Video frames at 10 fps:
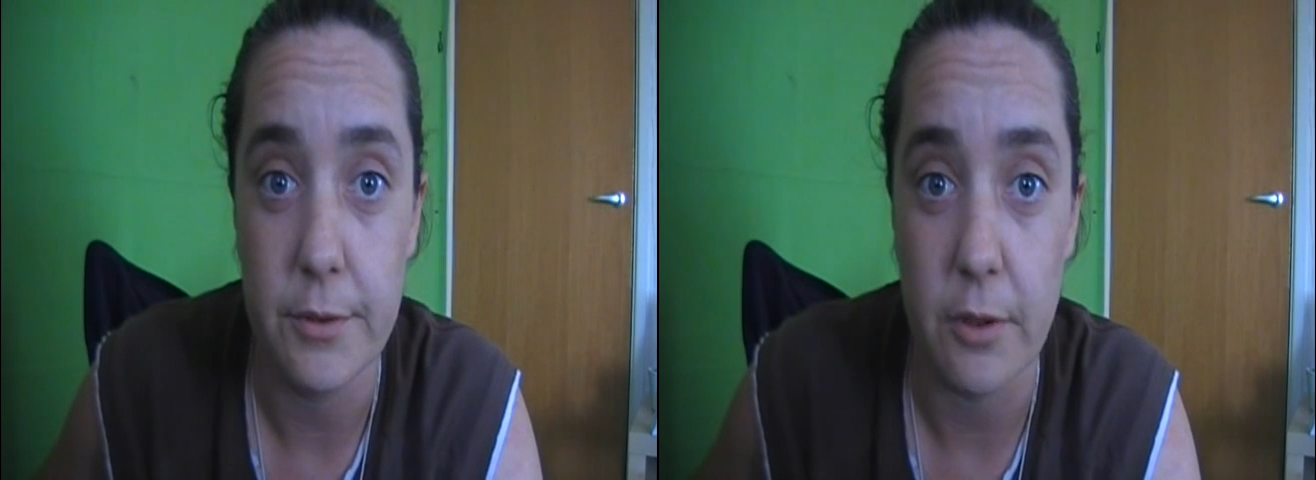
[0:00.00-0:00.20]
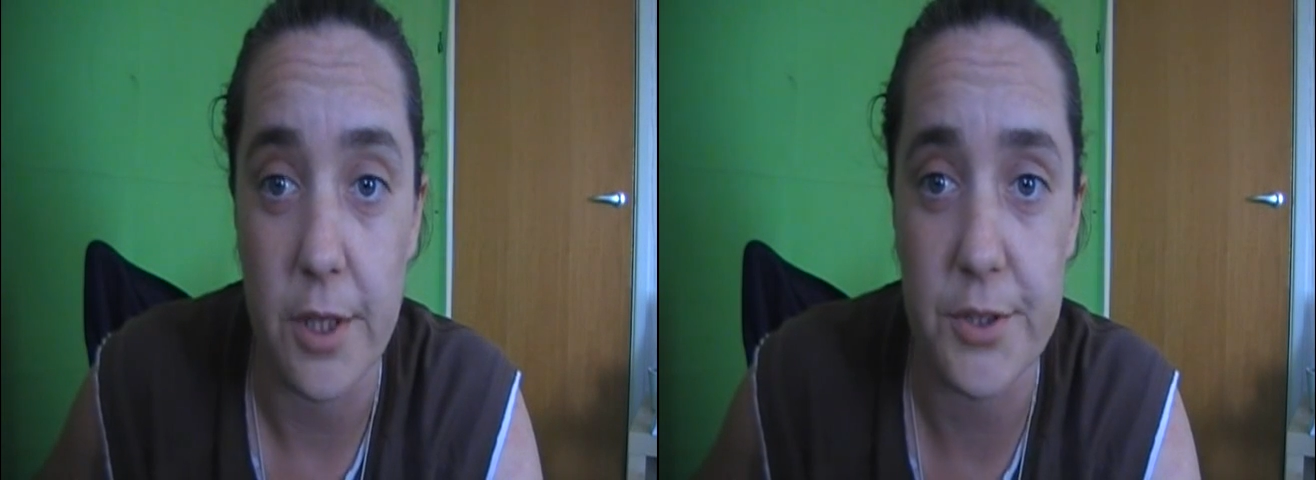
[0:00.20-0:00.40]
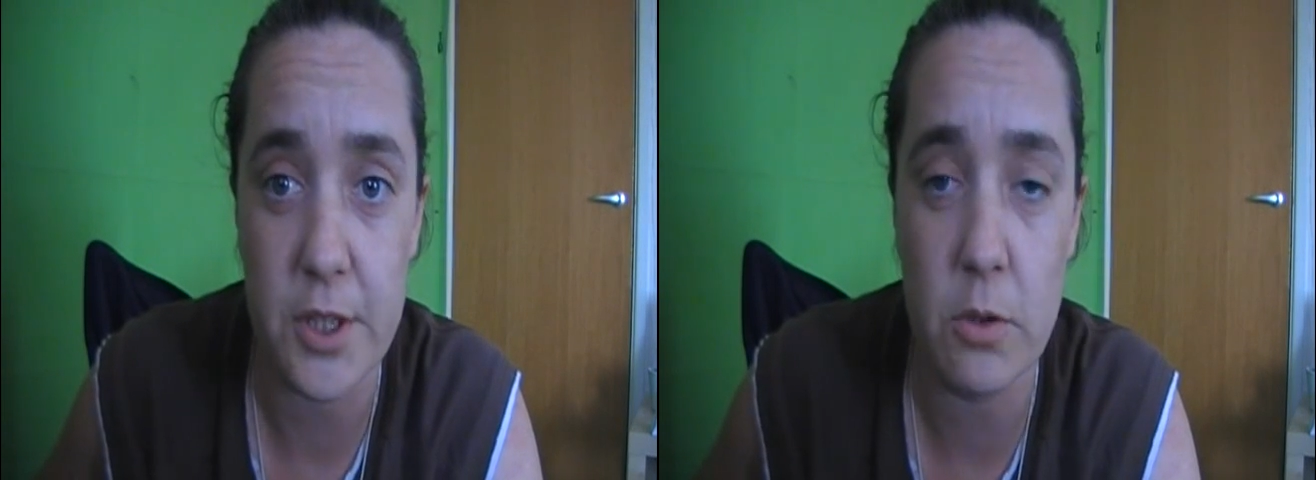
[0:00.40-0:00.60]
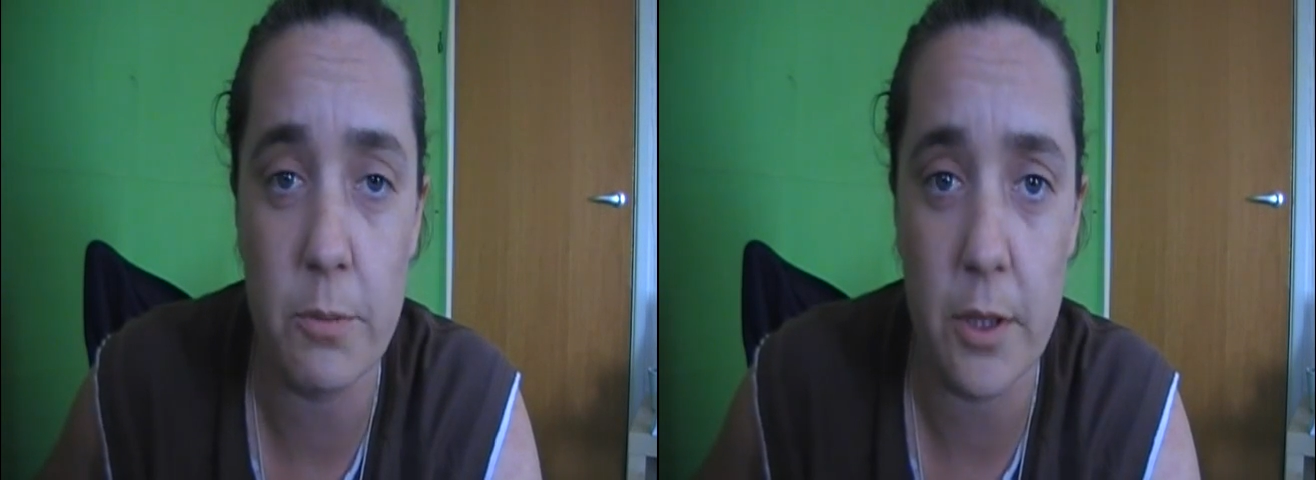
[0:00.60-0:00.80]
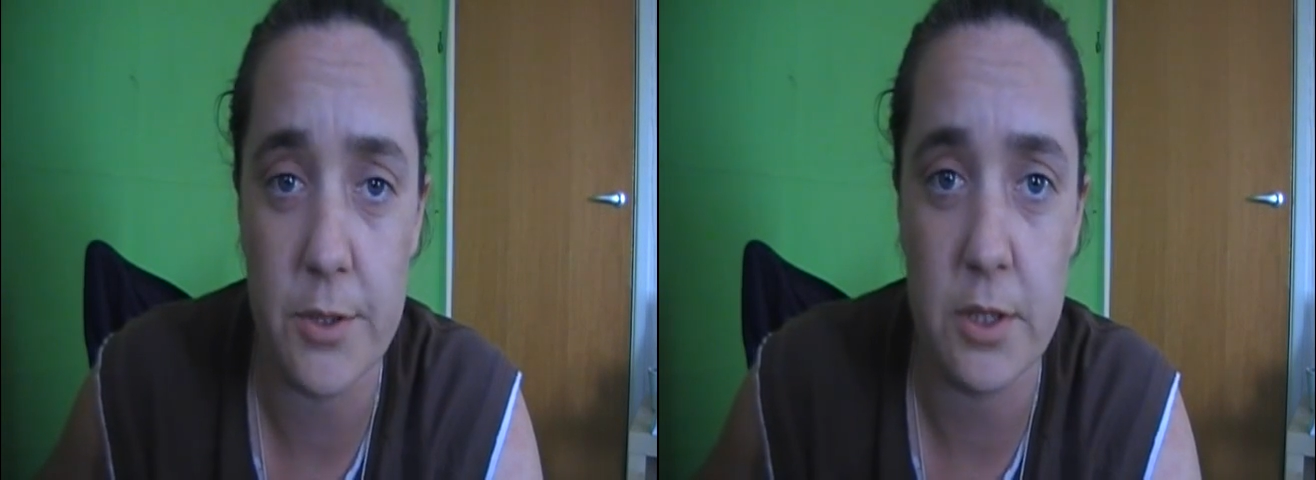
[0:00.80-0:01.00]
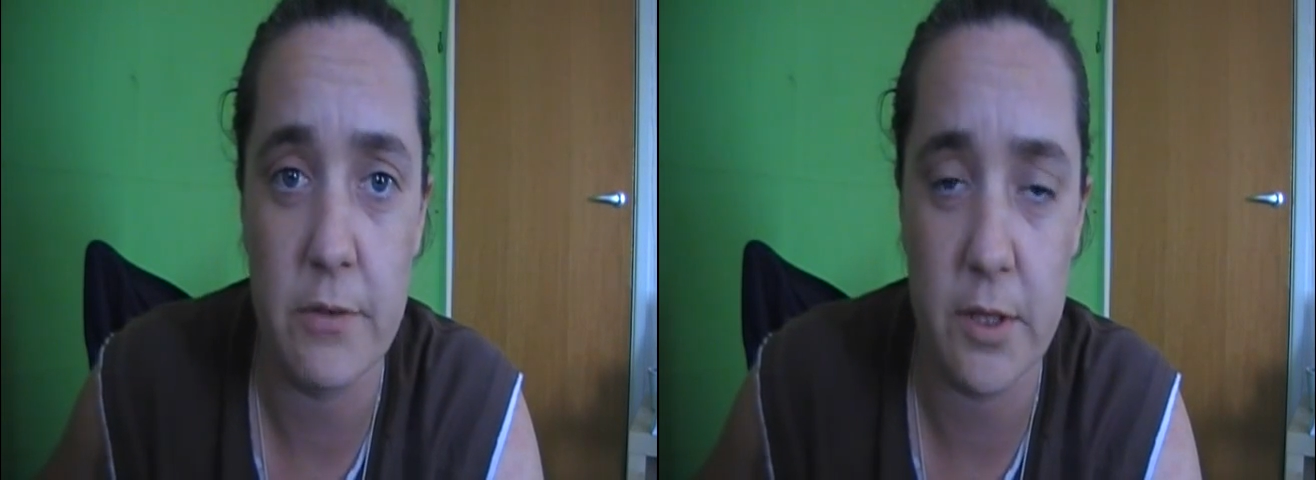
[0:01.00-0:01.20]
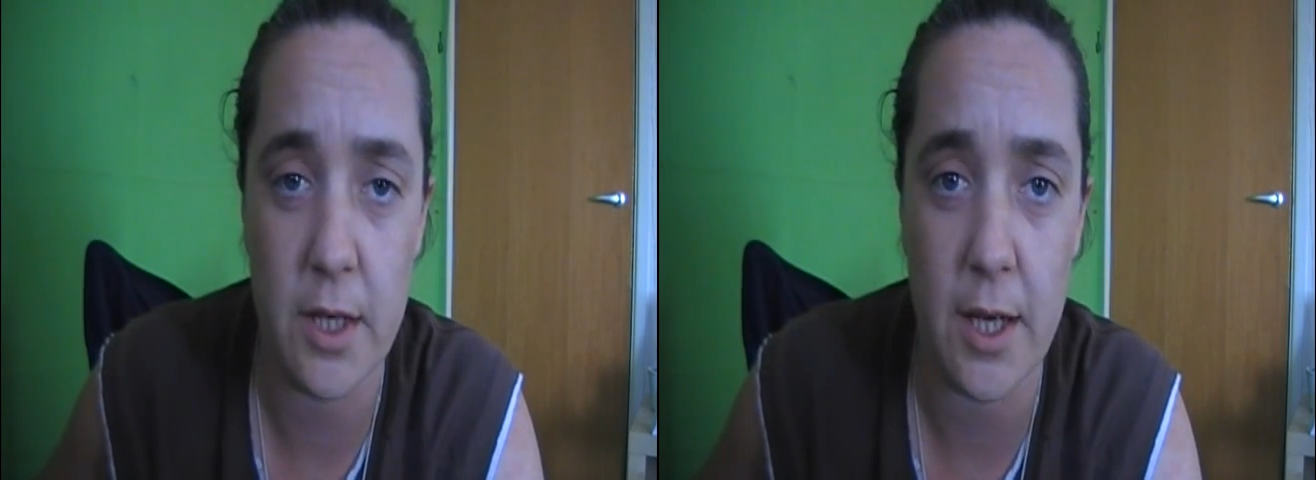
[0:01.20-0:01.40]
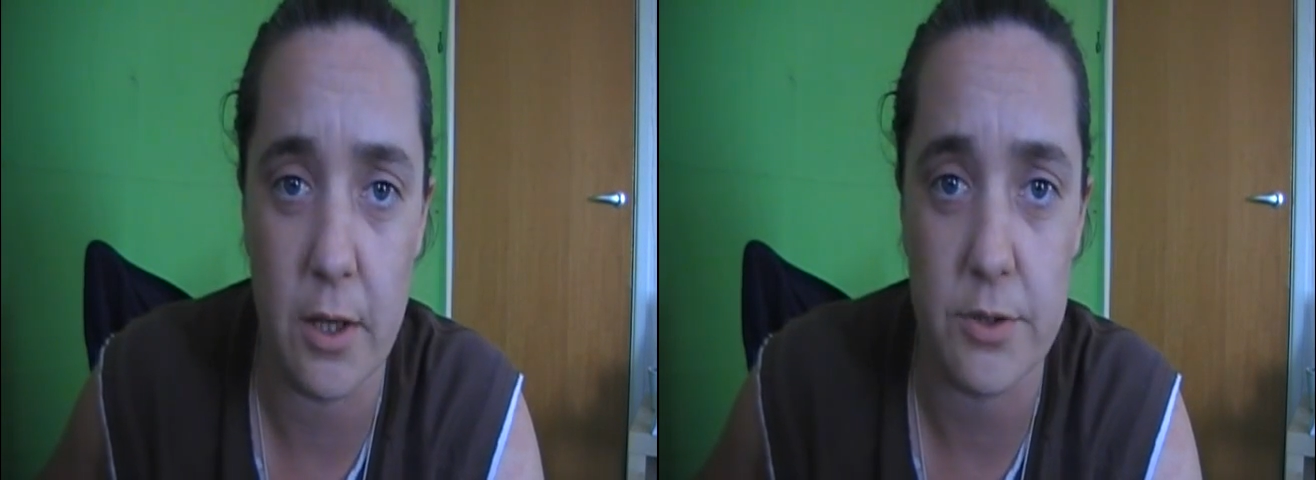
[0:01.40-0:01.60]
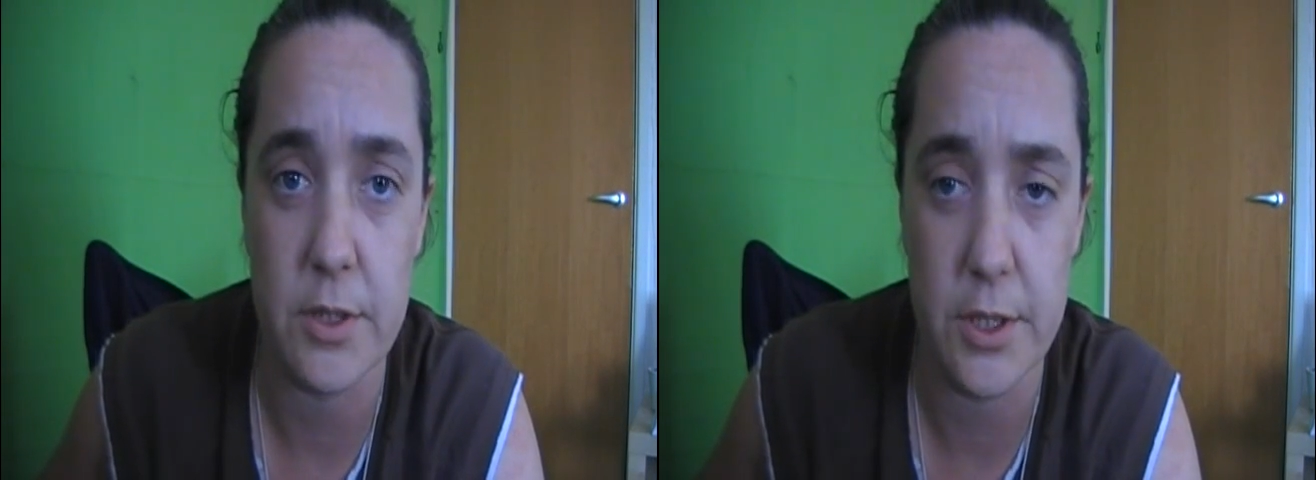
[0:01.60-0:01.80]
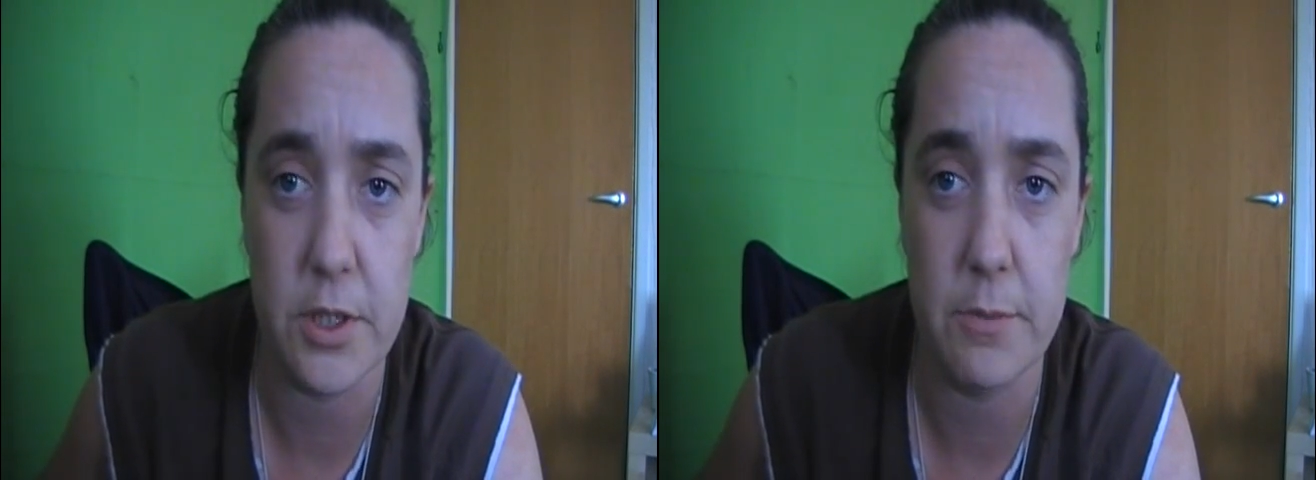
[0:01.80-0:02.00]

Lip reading: right? A single person living in a house needs